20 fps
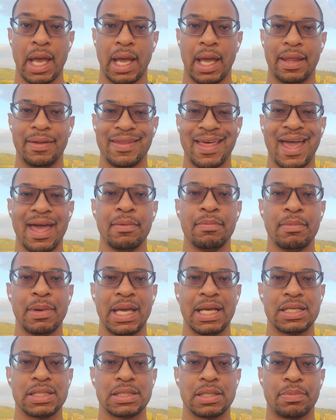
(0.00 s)
And that
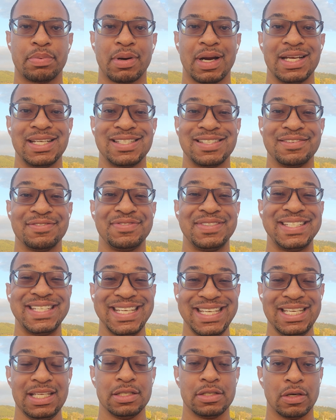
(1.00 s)
makes the price of
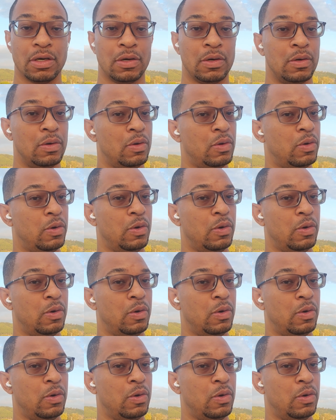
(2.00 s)
diesel